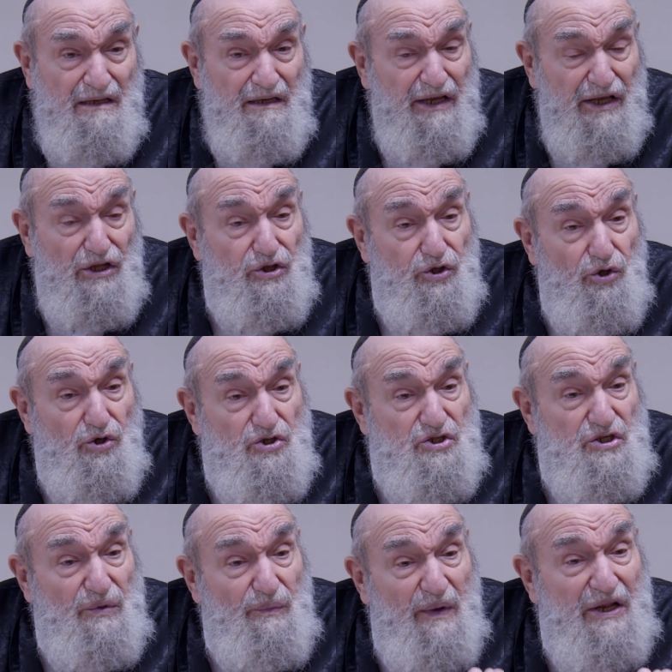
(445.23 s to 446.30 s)
He
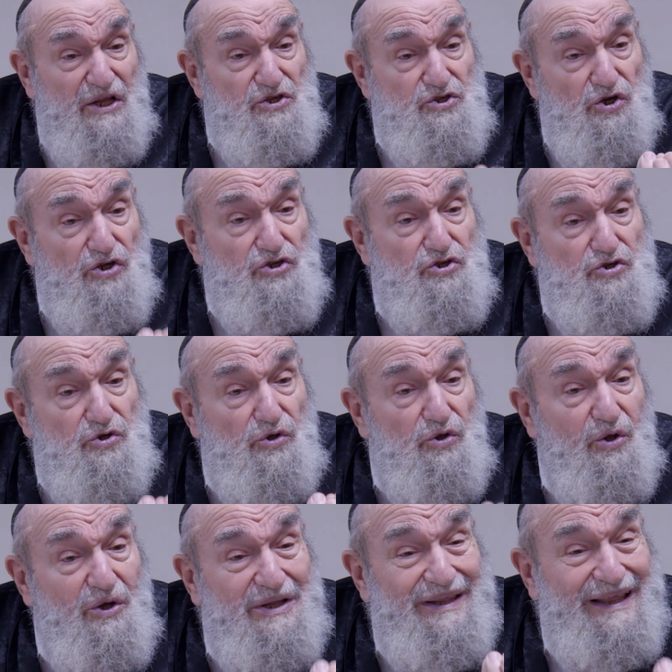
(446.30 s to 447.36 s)
looks what a judge should
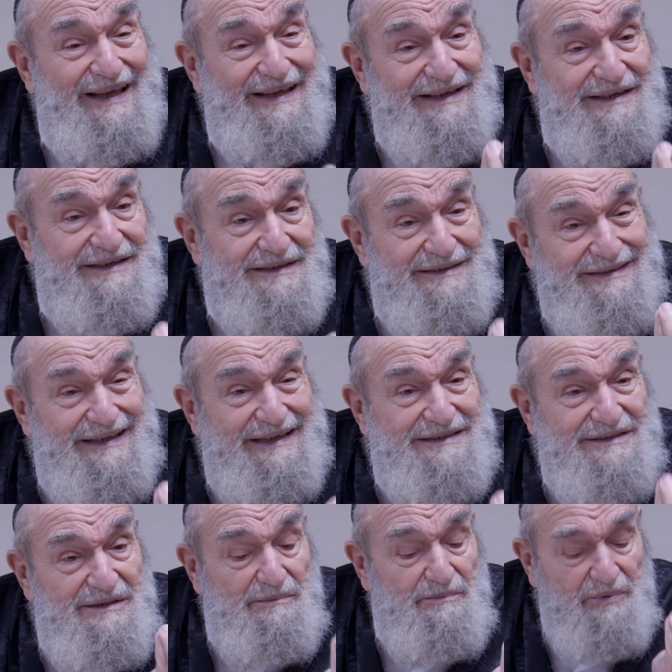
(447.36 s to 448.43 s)
look like.
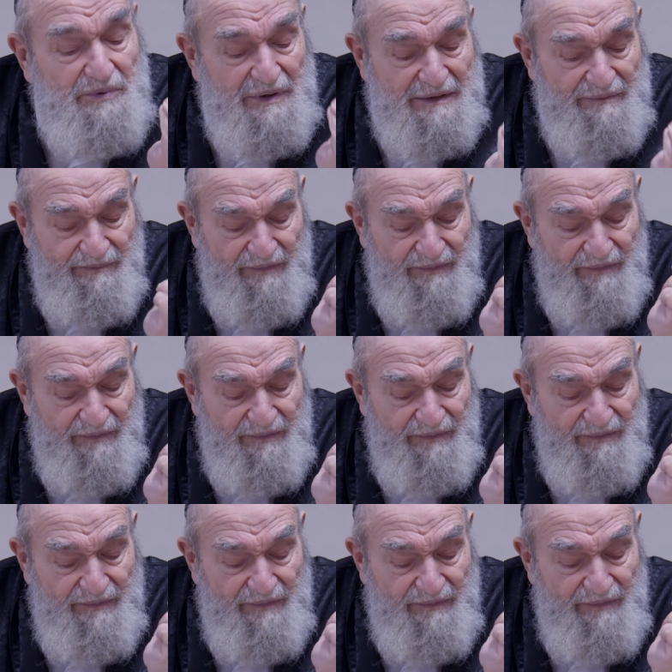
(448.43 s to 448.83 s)
That's the point.